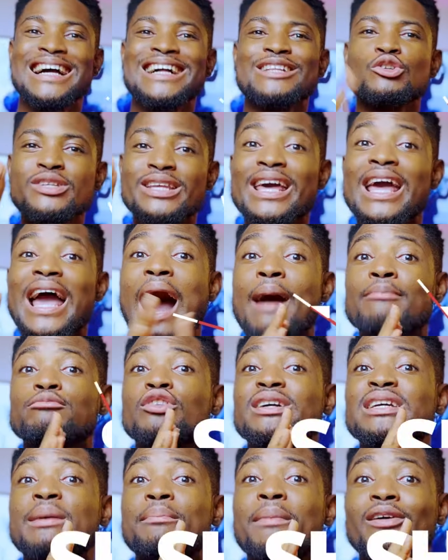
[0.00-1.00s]
Today, I'm
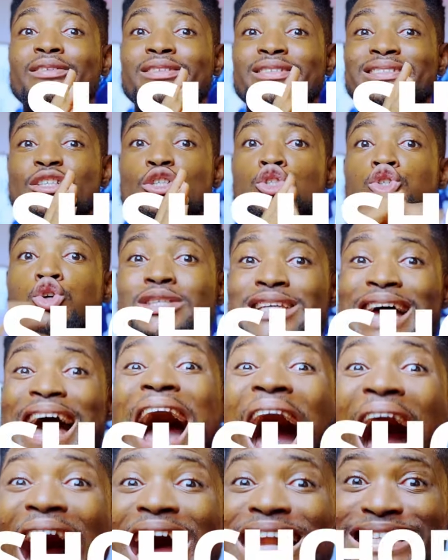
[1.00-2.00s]
talking about
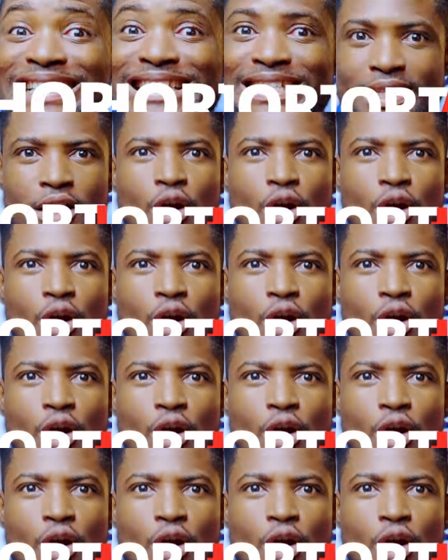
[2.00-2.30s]
shorthand.